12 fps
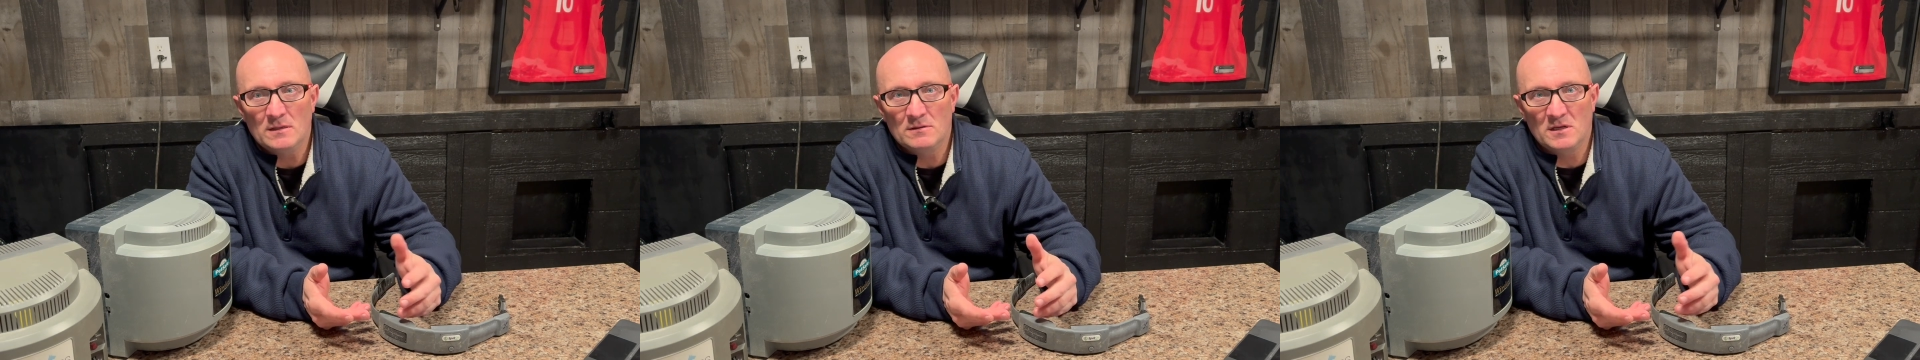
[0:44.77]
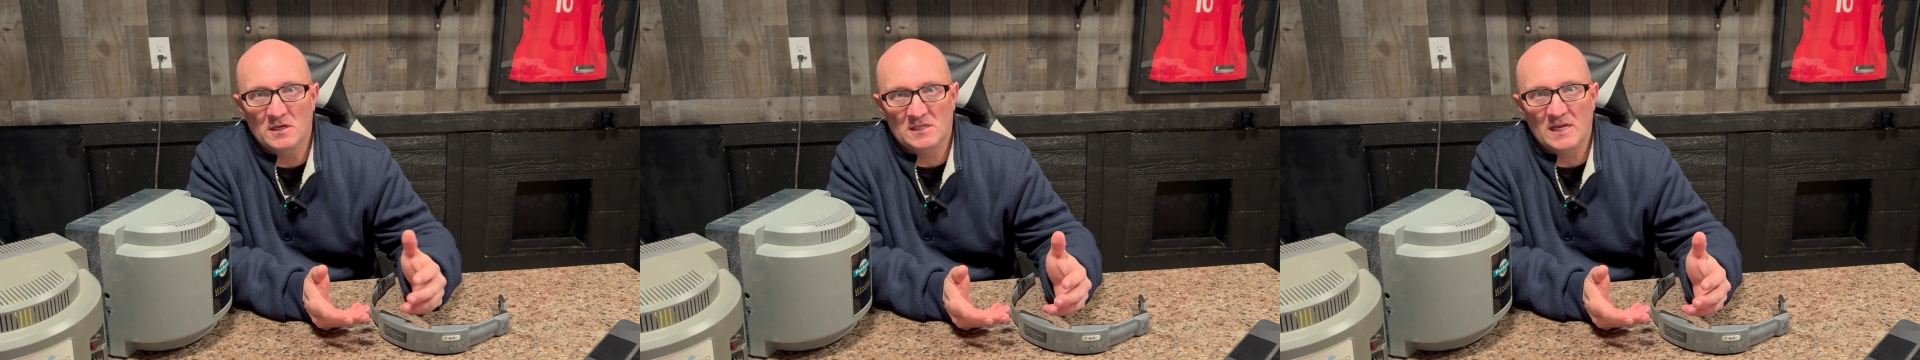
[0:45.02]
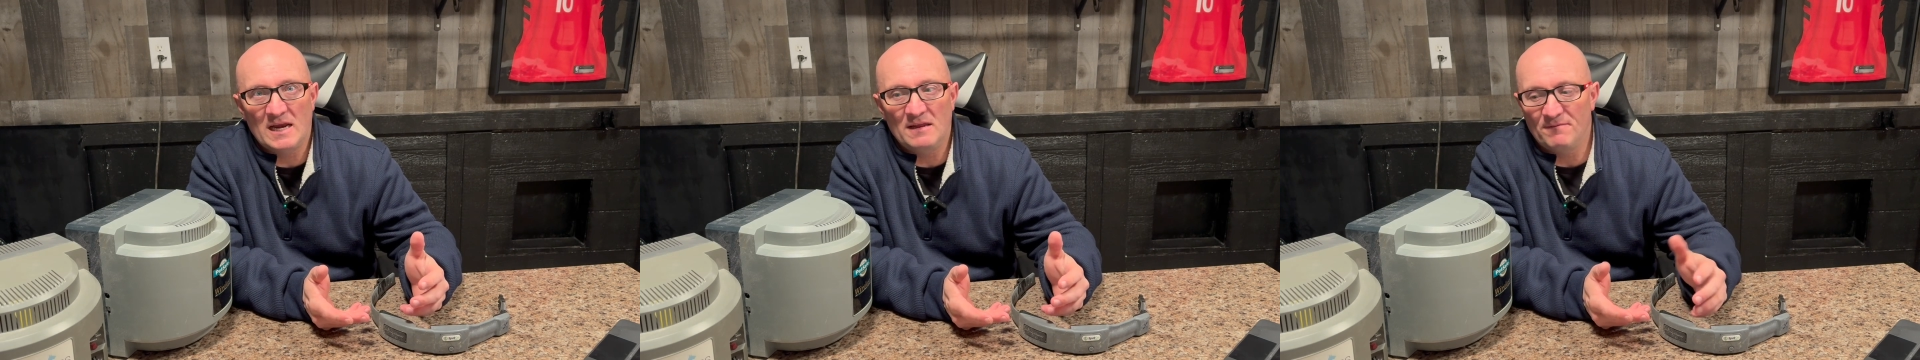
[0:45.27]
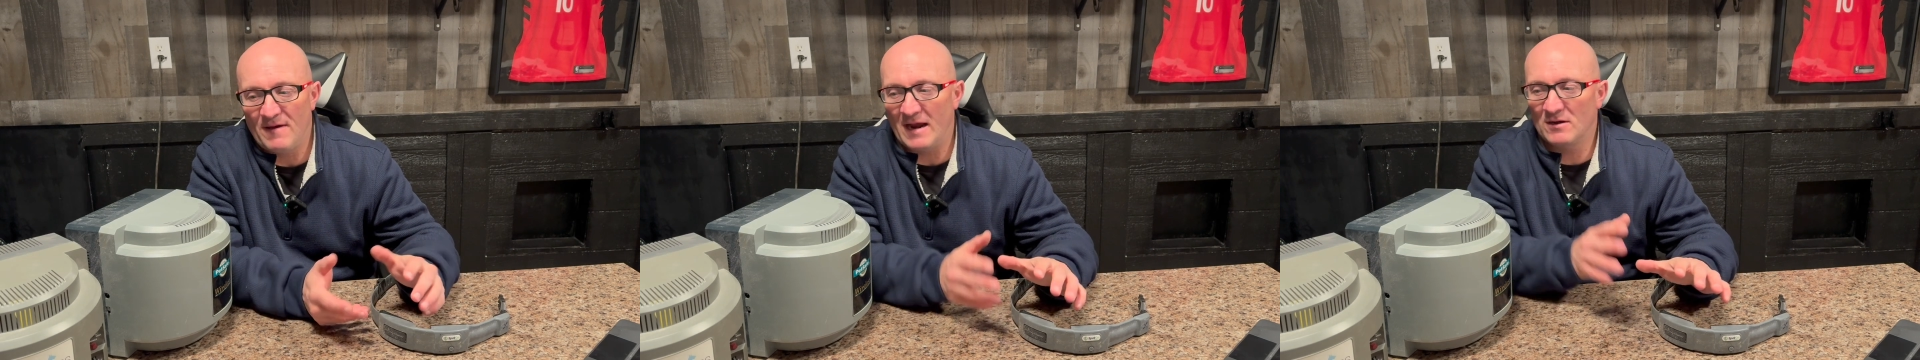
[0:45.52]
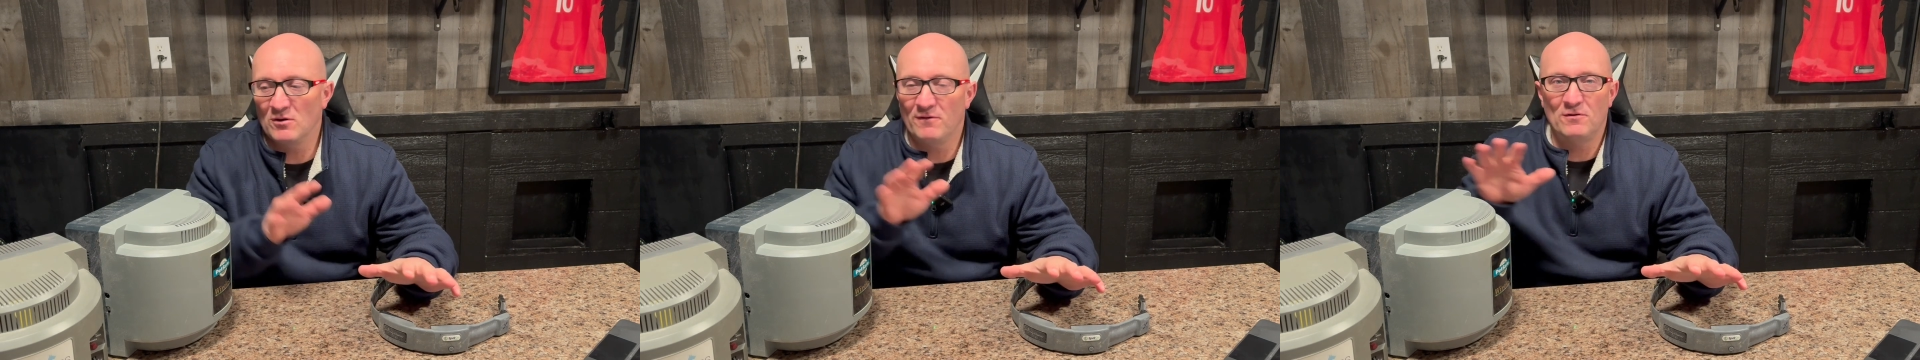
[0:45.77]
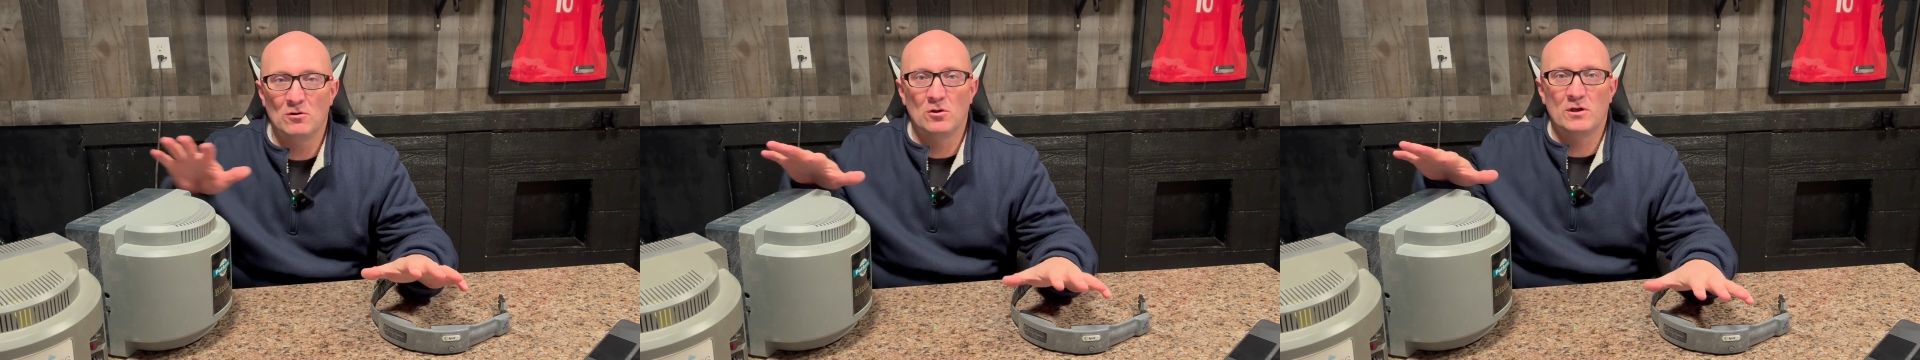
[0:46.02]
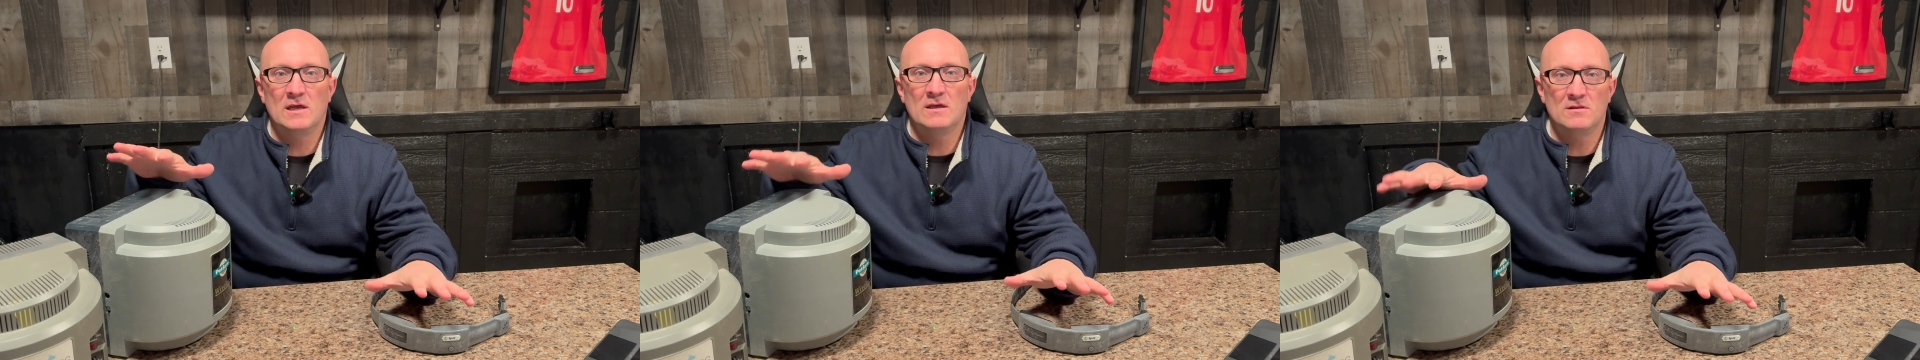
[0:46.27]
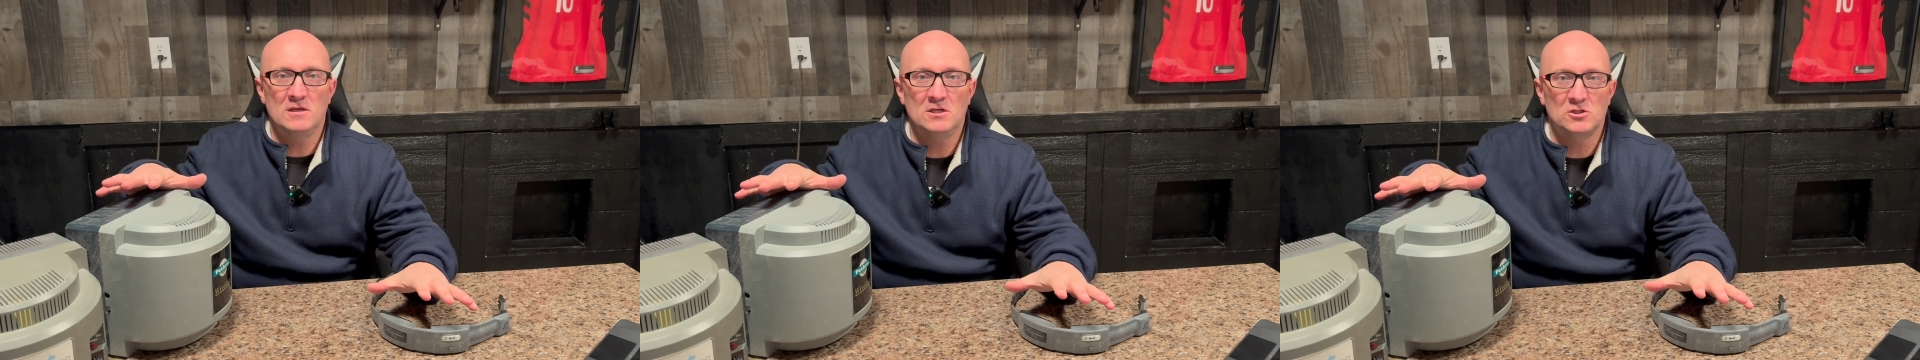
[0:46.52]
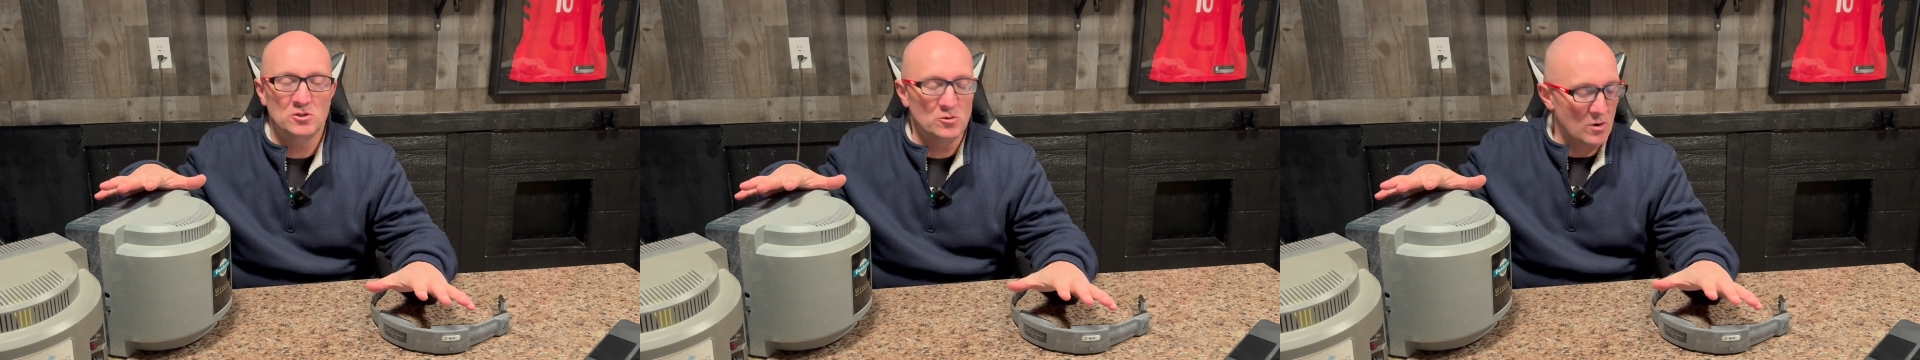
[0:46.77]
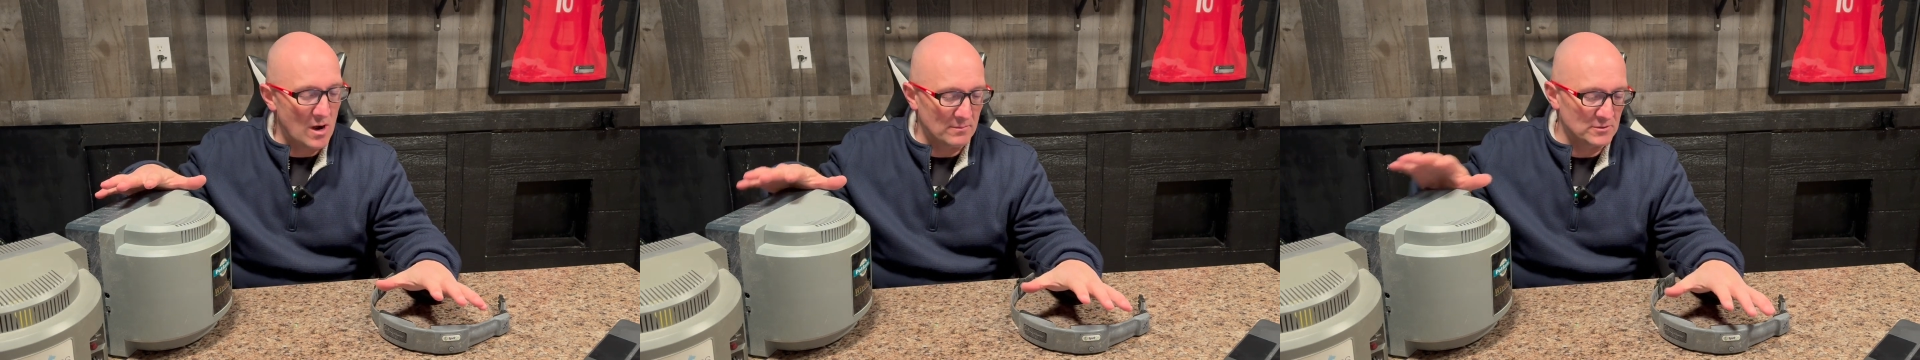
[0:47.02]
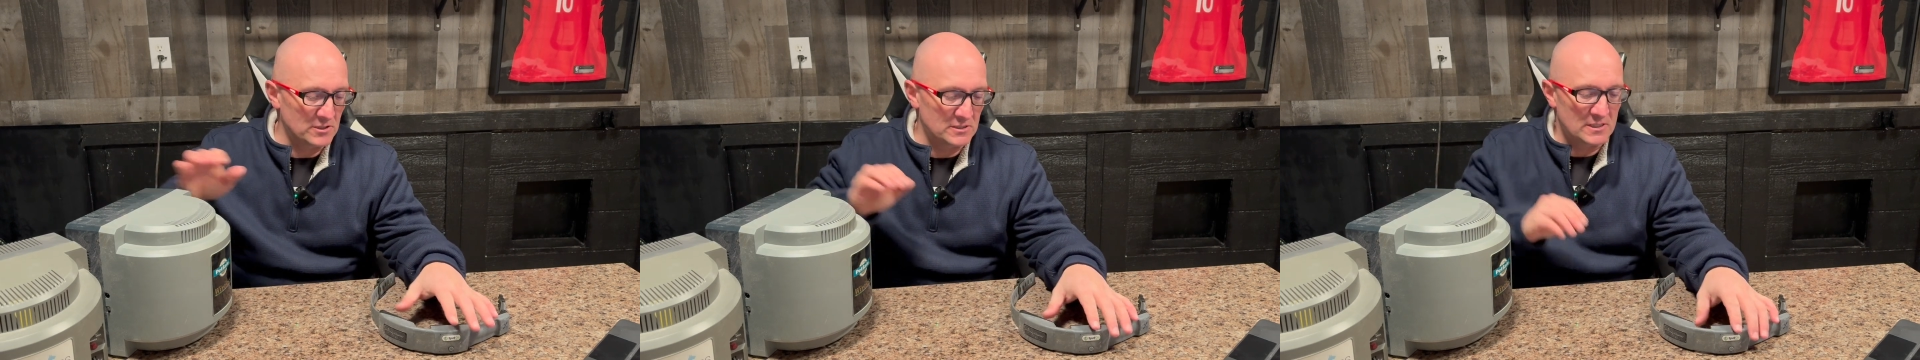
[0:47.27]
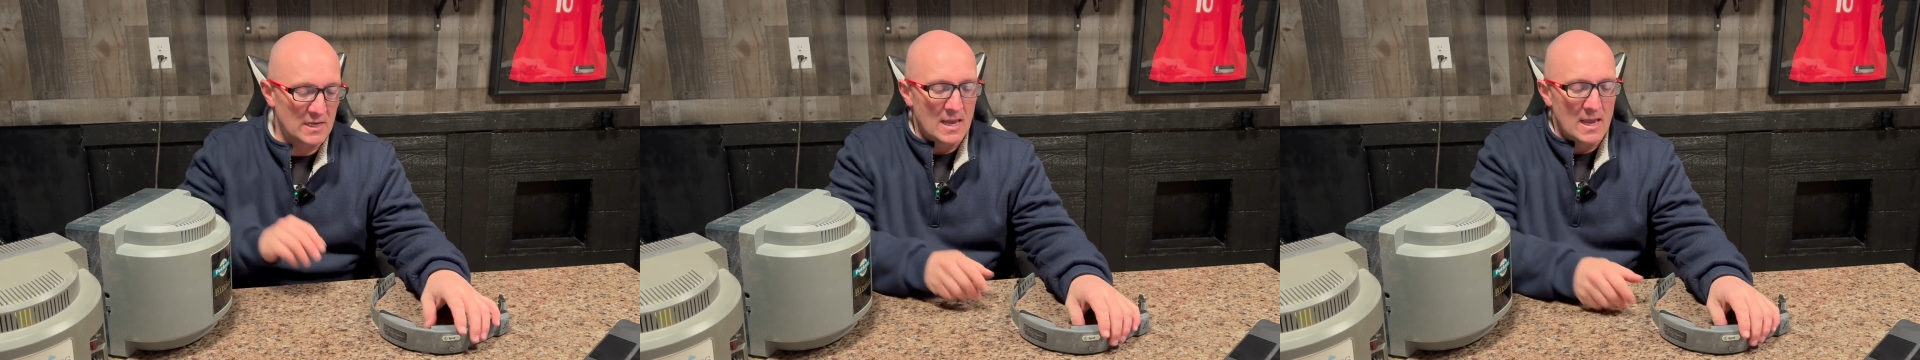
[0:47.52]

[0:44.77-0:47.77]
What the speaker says: the deciding factor if you're looking at these two options.